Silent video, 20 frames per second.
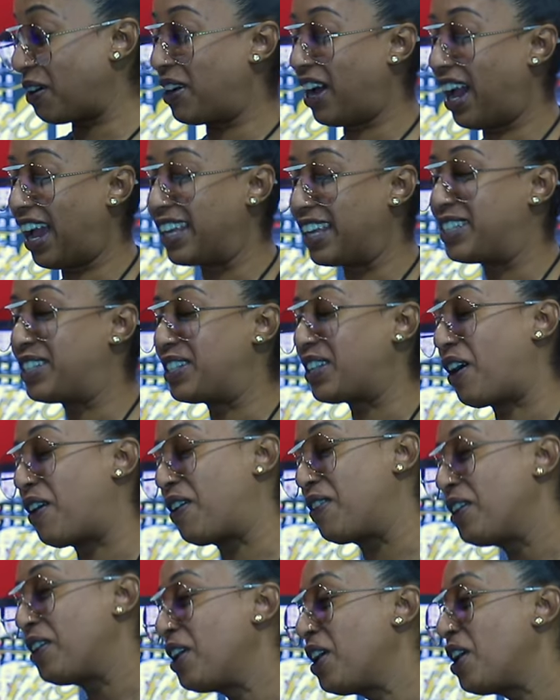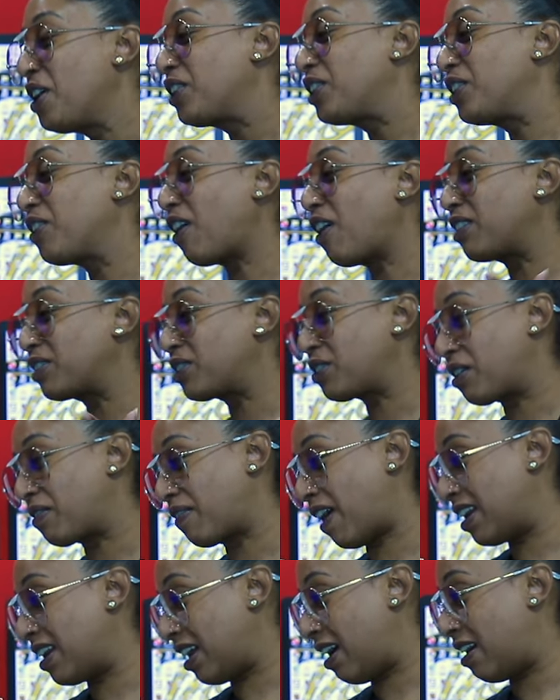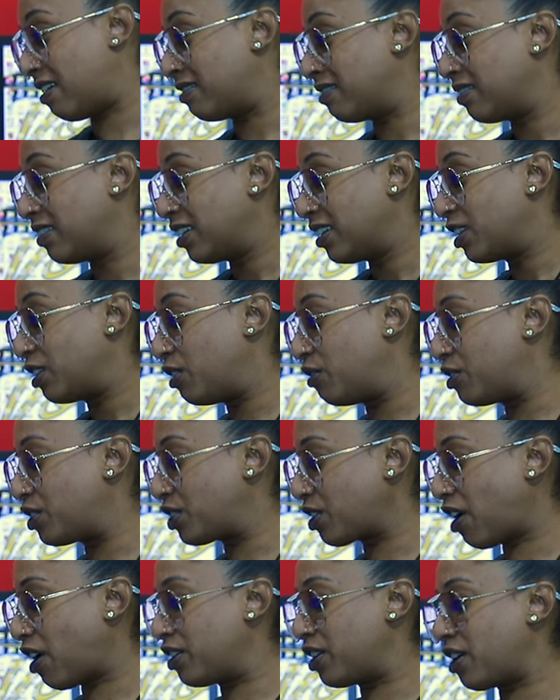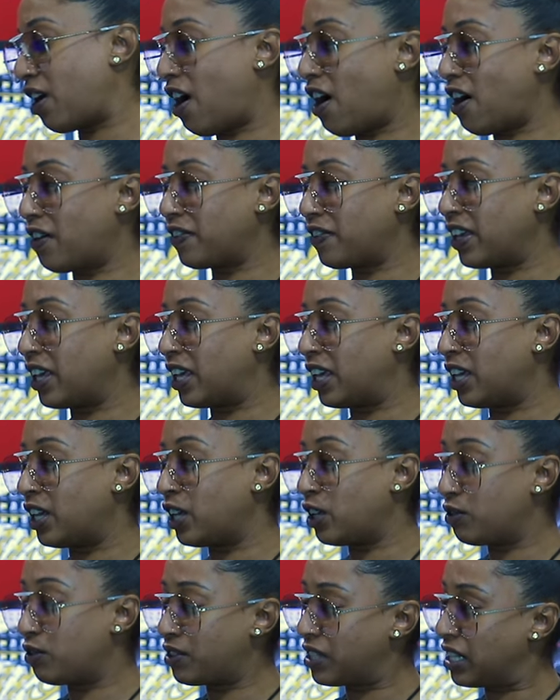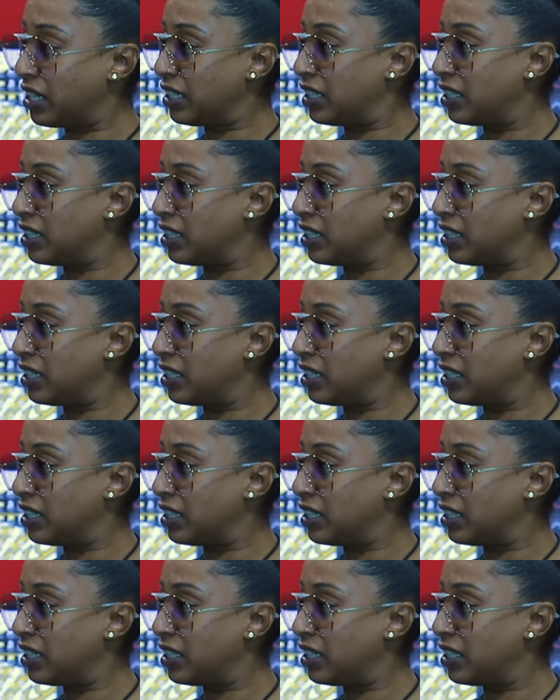Okay, so you're on tour right now. Yep. You started off in Houston.